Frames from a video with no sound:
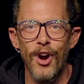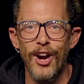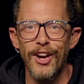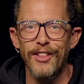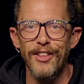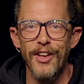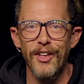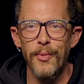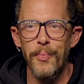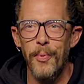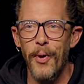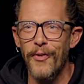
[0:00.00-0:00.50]
trying to
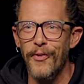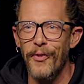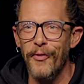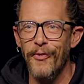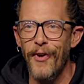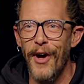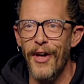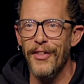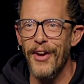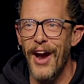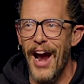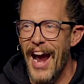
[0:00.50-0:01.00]
tell the perfect
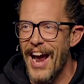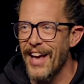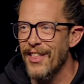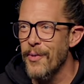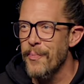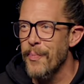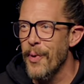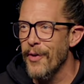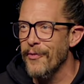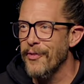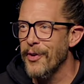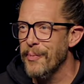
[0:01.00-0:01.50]
father and
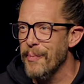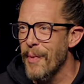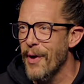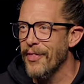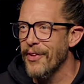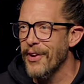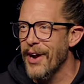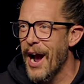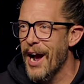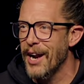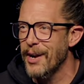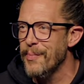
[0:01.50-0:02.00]
the perfect
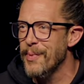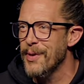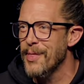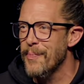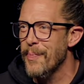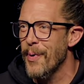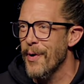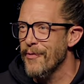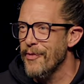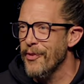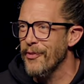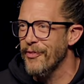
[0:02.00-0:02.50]
mother how to be the
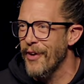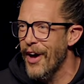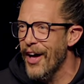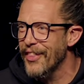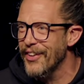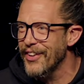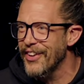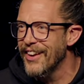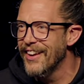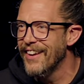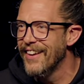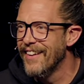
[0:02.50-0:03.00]
perfect
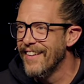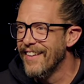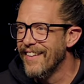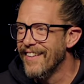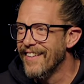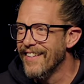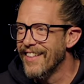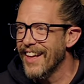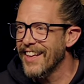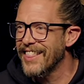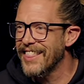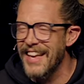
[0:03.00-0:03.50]
father.
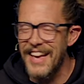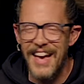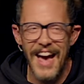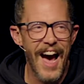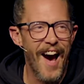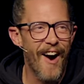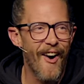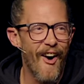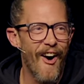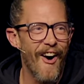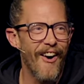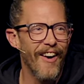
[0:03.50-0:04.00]
Like, think
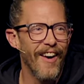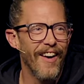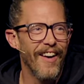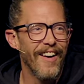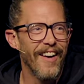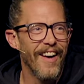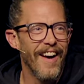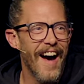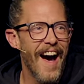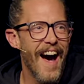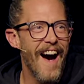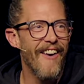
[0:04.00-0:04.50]
of
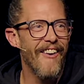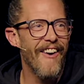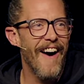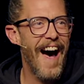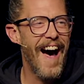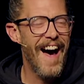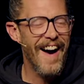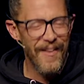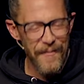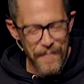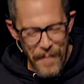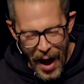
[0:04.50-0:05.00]

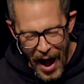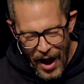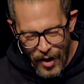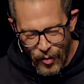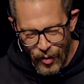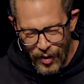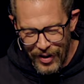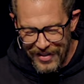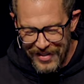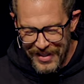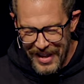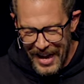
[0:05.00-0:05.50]
how
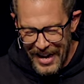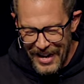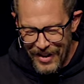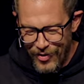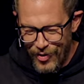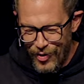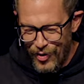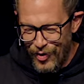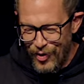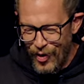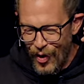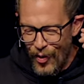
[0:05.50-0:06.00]
backwards that
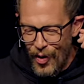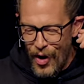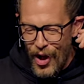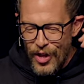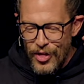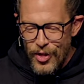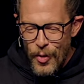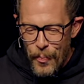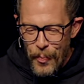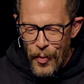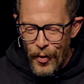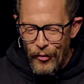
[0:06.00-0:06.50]
is. And so
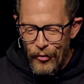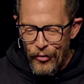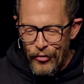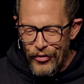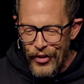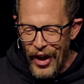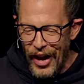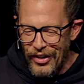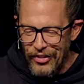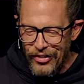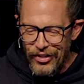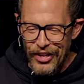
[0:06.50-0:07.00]
the
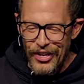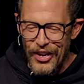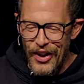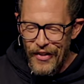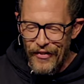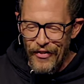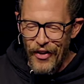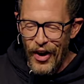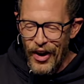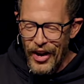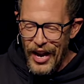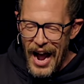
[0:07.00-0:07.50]
perfection
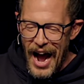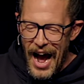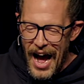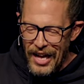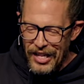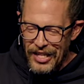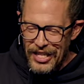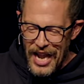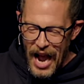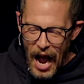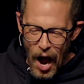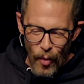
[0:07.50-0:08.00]
of our
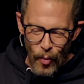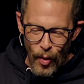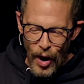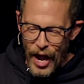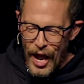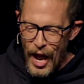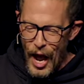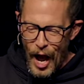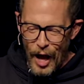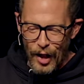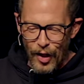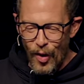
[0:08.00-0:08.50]
God,
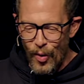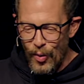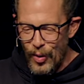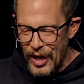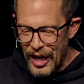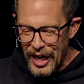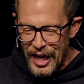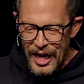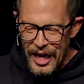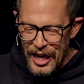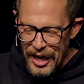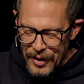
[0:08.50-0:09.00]
Yahweh,
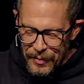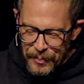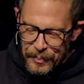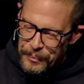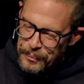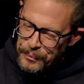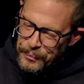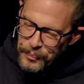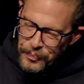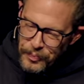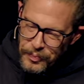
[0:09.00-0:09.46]
Elohim,